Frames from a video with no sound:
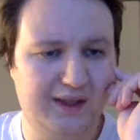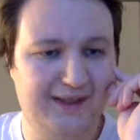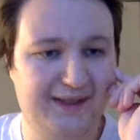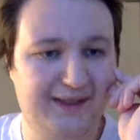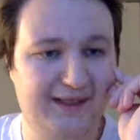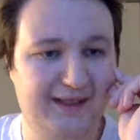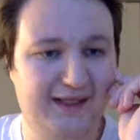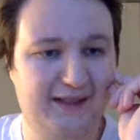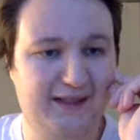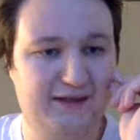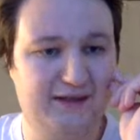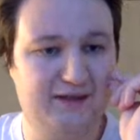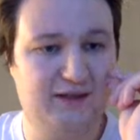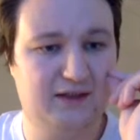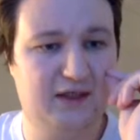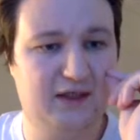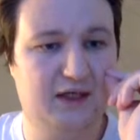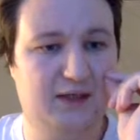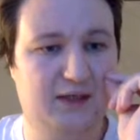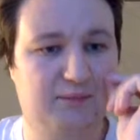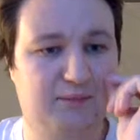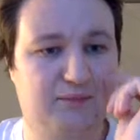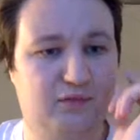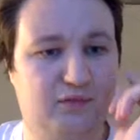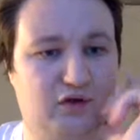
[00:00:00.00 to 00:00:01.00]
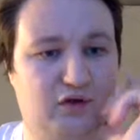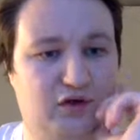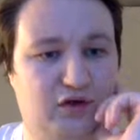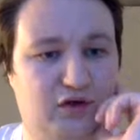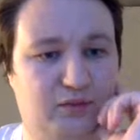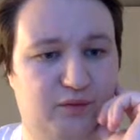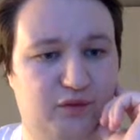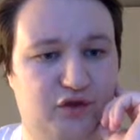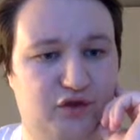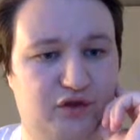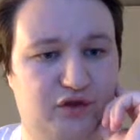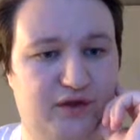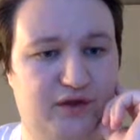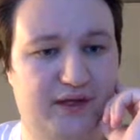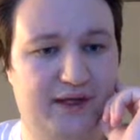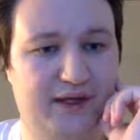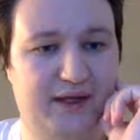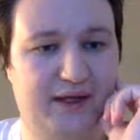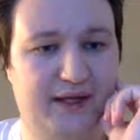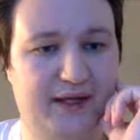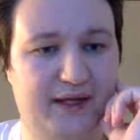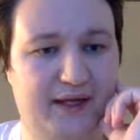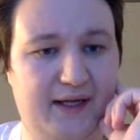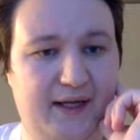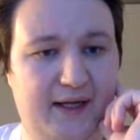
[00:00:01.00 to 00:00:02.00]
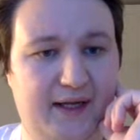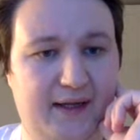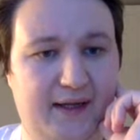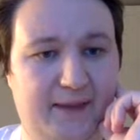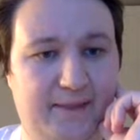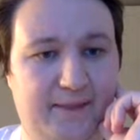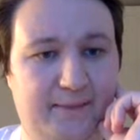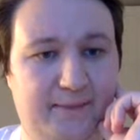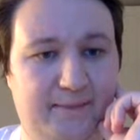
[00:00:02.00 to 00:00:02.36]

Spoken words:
next up, Hoy de Monterrey.